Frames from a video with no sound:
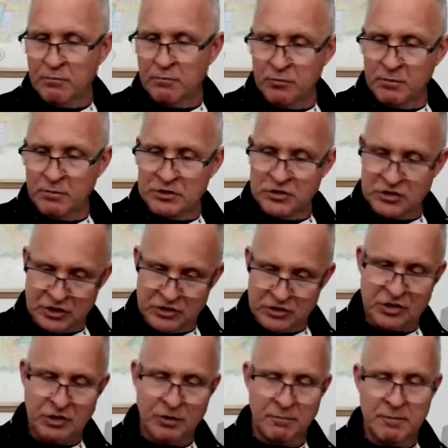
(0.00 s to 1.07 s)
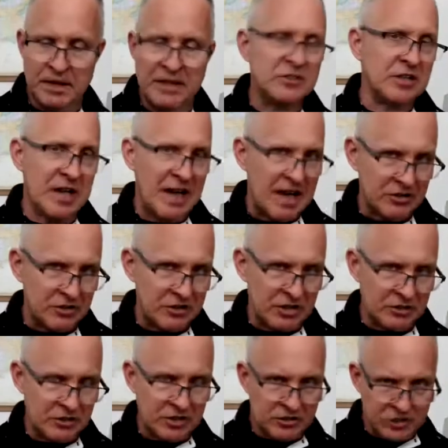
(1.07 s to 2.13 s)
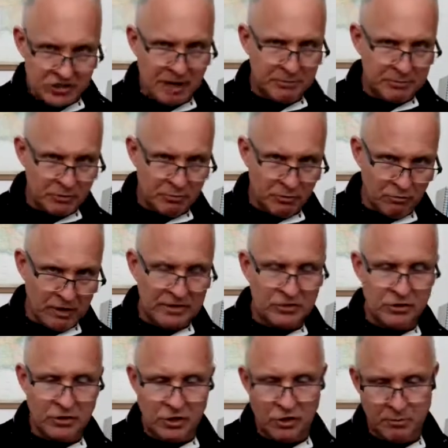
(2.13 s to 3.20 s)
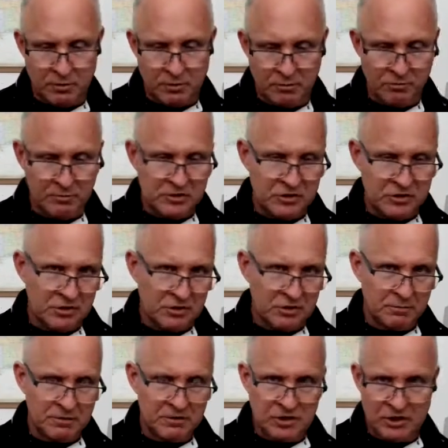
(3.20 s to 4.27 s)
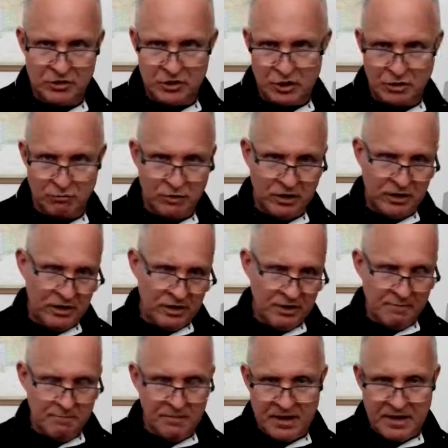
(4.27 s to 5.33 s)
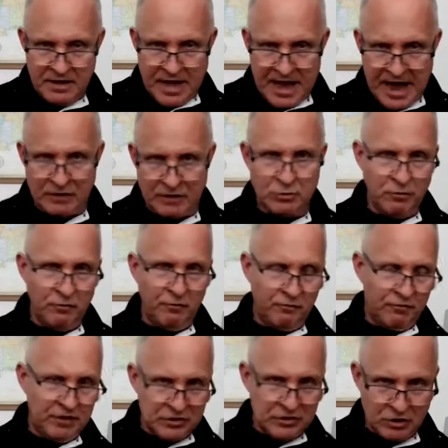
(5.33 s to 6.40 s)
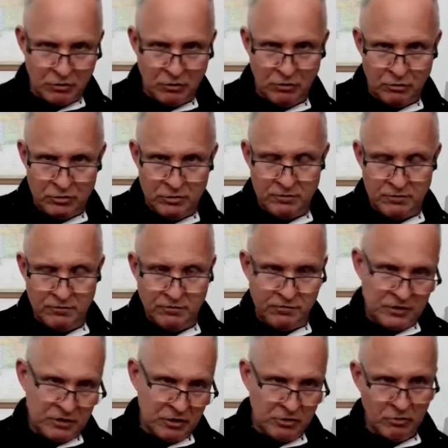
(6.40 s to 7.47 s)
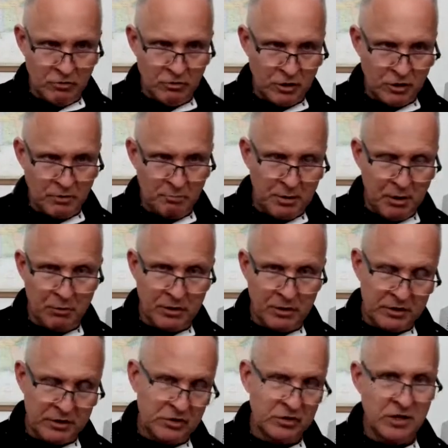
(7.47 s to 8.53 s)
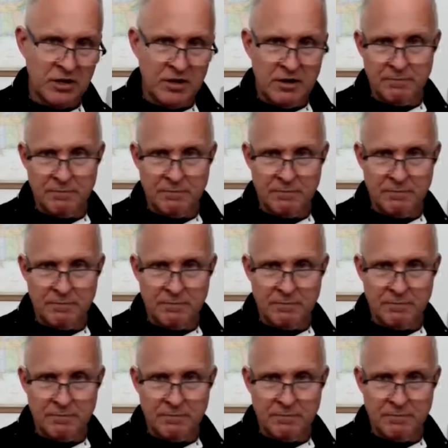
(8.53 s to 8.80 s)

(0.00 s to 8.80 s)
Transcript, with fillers: movement system. It's a concept, it's conceptual, right? So the human movement system is these three actual physical physical components